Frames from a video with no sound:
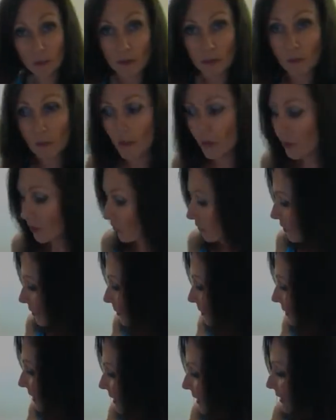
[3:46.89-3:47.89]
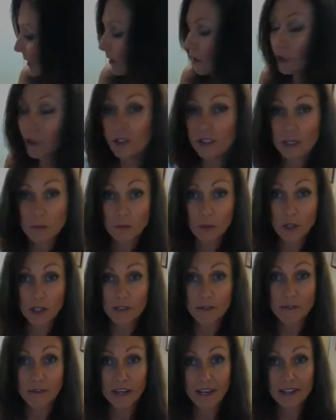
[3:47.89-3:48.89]
we work on losing body
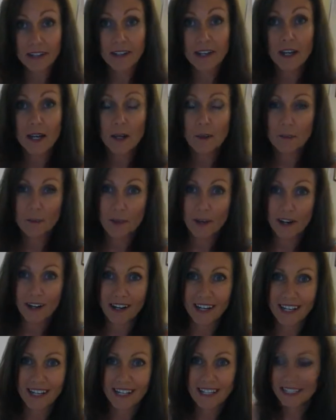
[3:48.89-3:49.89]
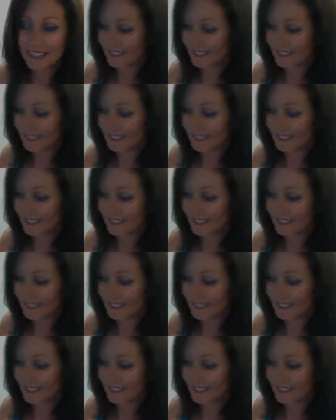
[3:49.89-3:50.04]
fat by